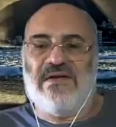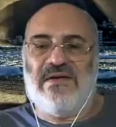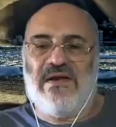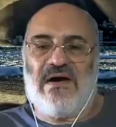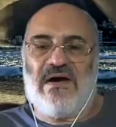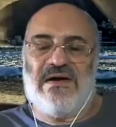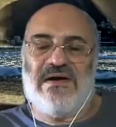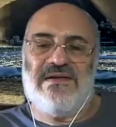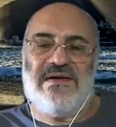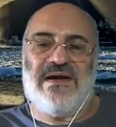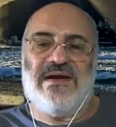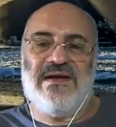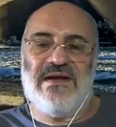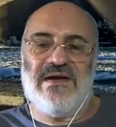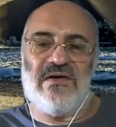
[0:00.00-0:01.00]
are there
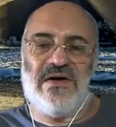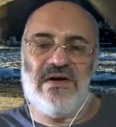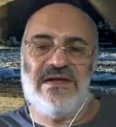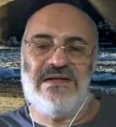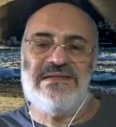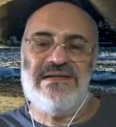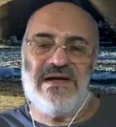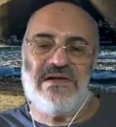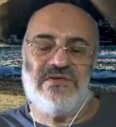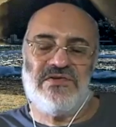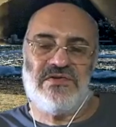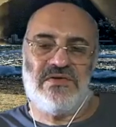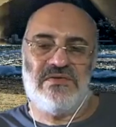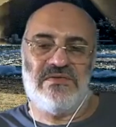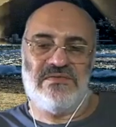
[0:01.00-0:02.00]
any
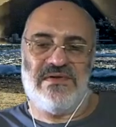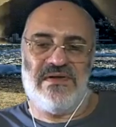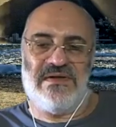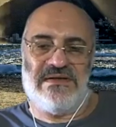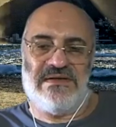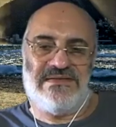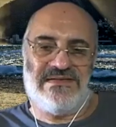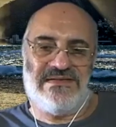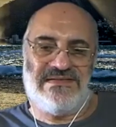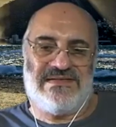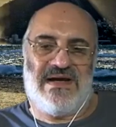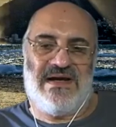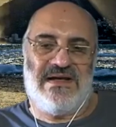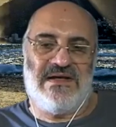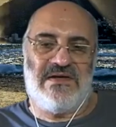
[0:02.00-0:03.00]
architectural
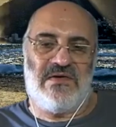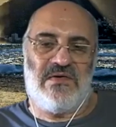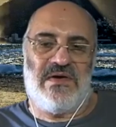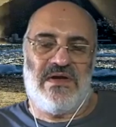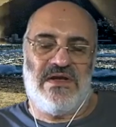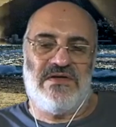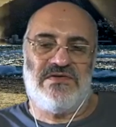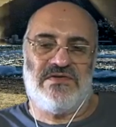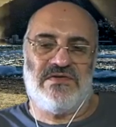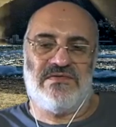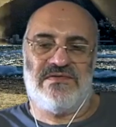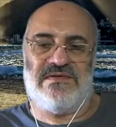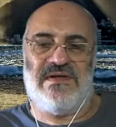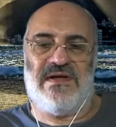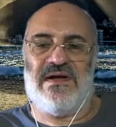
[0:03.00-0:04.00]
design
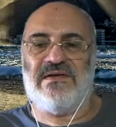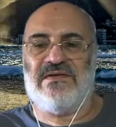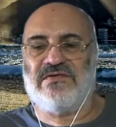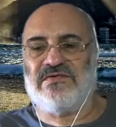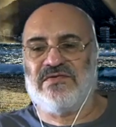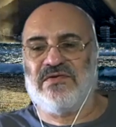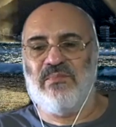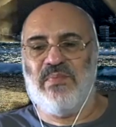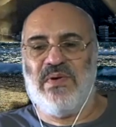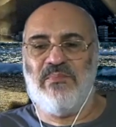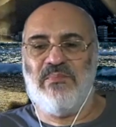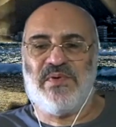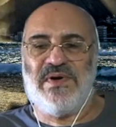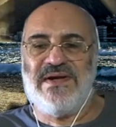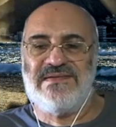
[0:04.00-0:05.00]
issues that should be
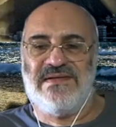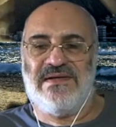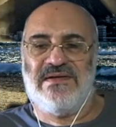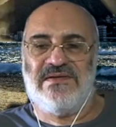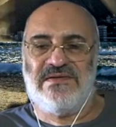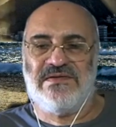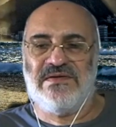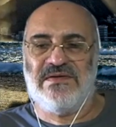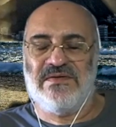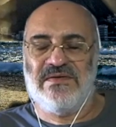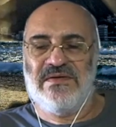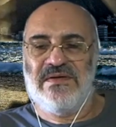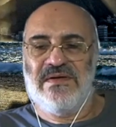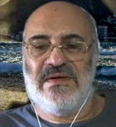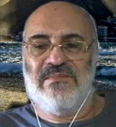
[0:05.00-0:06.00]
present to
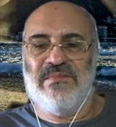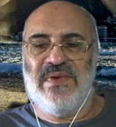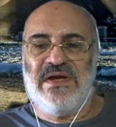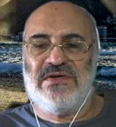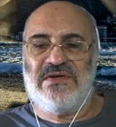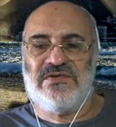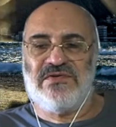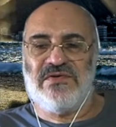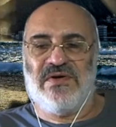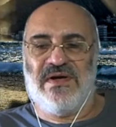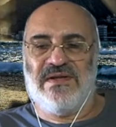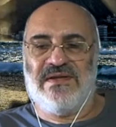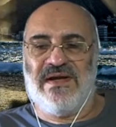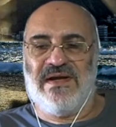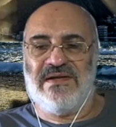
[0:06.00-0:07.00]
make
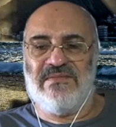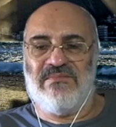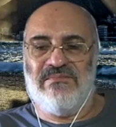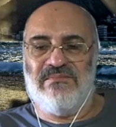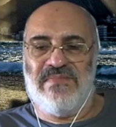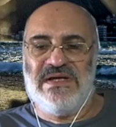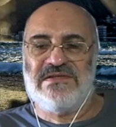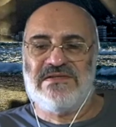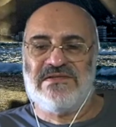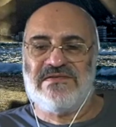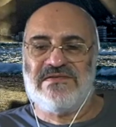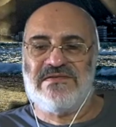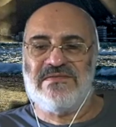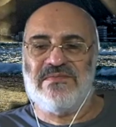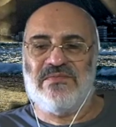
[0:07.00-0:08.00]
sure that
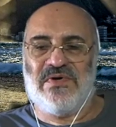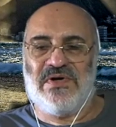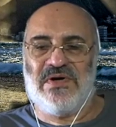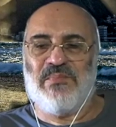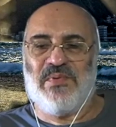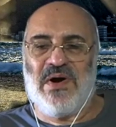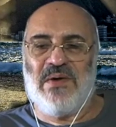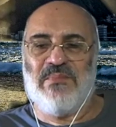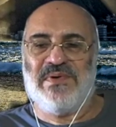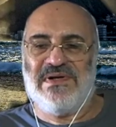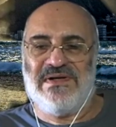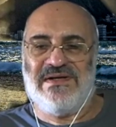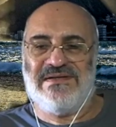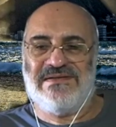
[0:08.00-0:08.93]
MIDs work properly?